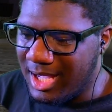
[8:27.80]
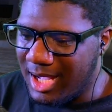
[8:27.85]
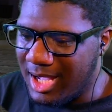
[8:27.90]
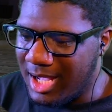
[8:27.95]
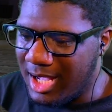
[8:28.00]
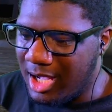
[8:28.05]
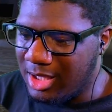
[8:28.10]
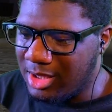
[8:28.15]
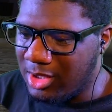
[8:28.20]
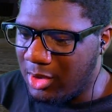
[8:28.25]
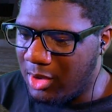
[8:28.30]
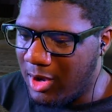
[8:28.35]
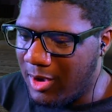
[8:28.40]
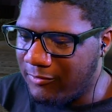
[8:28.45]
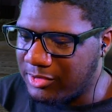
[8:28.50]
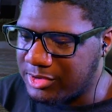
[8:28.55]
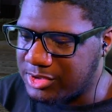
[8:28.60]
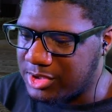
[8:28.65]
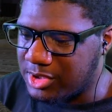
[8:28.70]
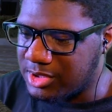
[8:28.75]
uh, hello
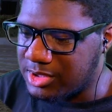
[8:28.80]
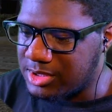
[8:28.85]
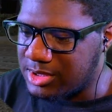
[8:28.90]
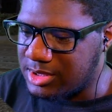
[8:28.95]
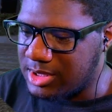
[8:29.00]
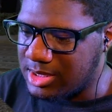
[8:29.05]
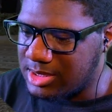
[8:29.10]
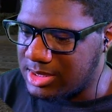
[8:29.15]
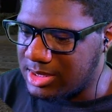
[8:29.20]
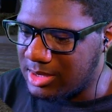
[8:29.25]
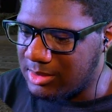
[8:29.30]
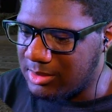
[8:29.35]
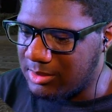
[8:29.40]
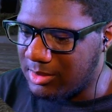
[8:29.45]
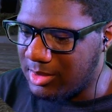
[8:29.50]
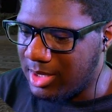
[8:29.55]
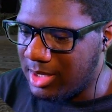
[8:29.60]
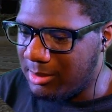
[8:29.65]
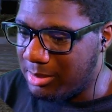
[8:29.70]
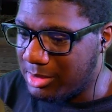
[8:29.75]
officers, this
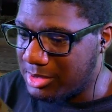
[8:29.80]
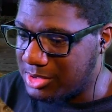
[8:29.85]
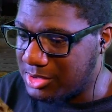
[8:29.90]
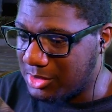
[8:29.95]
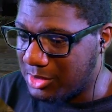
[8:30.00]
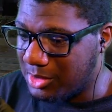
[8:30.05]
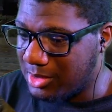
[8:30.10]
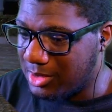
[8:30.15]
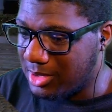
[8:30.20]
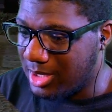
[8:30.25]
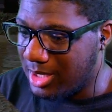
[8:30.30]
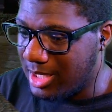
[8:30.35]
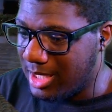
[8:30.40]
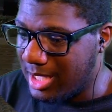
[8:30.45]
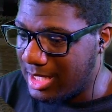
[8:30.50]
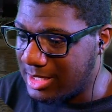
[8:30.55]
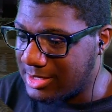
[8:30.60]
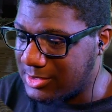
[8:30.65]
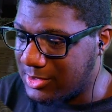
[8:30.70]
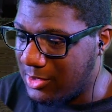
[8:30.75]
imbecile
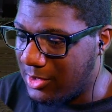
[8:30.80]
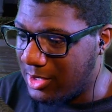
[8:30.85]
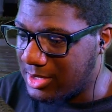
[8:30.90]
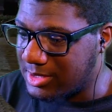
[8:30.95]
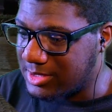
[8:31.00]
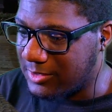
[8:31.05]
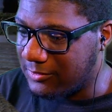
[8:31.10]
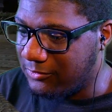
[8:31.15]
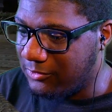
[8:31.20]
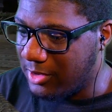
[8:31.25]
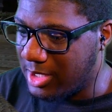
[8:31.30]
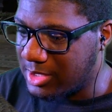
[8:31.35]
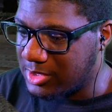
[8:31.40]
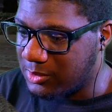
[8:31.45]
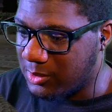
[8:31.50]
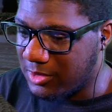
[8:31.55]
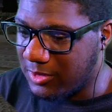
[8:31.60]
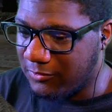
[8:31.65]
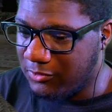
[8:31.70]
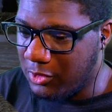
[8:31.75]
has caused a fuss
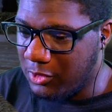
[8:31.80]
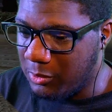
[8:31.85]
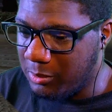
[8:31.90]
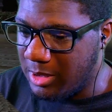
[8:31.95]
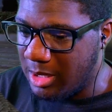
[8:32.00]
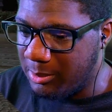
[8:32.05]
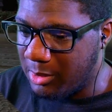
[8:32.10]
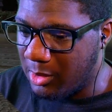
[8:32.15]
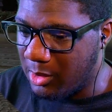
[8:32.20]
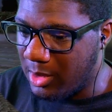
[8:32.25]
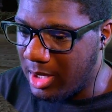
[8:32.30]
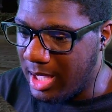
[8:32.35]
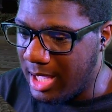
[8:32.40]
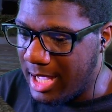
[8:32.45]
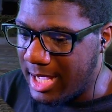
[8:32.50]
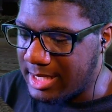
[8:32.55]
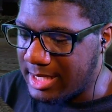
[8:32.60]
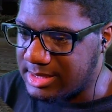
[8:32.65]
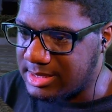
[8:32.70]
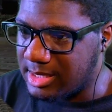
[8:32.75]
with a few people.
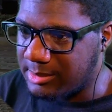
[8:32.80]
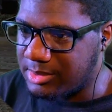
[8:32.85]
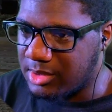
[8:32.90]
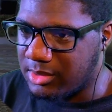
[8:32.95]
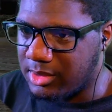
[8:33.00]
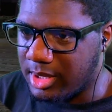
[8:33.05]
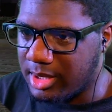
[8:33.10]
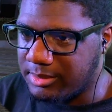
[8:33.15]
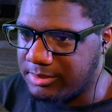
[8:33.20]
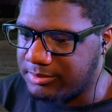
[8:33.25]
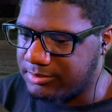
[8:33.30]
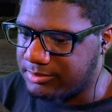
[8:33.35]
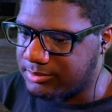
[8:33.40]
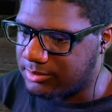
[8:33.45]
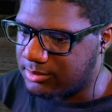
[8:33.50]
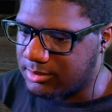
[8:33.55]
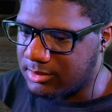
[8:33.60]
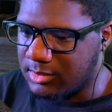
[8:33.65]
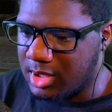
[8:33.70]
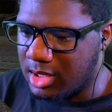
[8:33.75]
I stepped, okay.
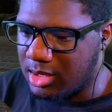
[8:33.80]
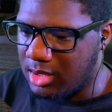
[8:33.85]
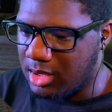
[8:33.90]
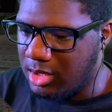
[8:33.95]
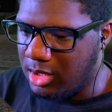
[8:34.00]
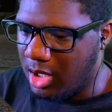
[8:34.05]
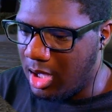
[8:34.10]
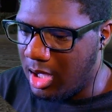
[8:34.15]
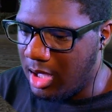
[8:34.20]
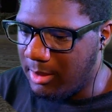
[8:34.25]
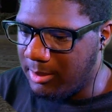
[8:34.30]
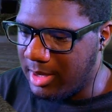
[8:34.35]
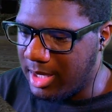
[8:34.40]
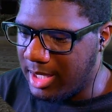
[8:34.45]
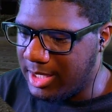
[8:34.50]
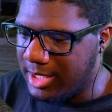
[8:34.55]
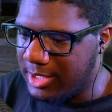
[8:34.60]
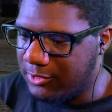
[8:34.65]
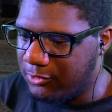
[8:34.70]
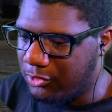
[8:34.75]
Nah man,
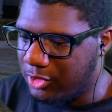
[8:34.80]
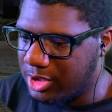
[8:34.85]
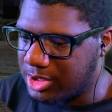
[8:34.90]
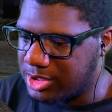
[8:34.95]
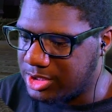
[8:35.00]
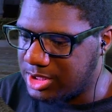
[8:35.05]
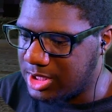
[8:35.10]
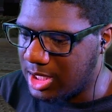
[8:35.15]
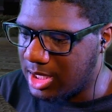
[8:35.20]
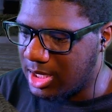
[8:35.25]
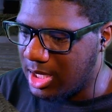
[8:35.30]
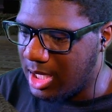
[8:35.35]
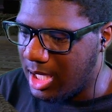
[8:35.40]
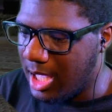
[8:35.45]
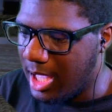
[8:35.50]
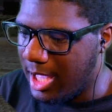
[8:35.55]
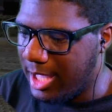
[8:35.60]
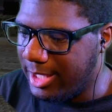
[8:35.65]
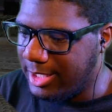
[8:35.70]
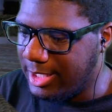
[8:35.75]
he's full of shit.
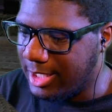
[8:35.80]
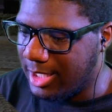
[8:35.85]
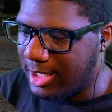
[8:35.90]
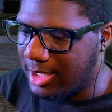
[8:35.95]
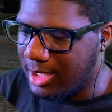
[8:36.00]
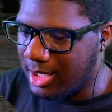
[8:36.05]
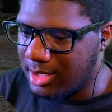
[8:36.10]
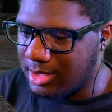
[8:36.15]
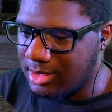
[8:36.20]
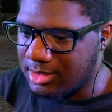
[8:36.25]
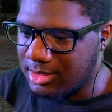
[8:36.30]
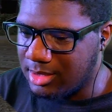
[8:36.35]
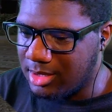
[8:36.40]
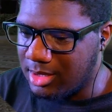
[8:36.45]
I ain't done nothing.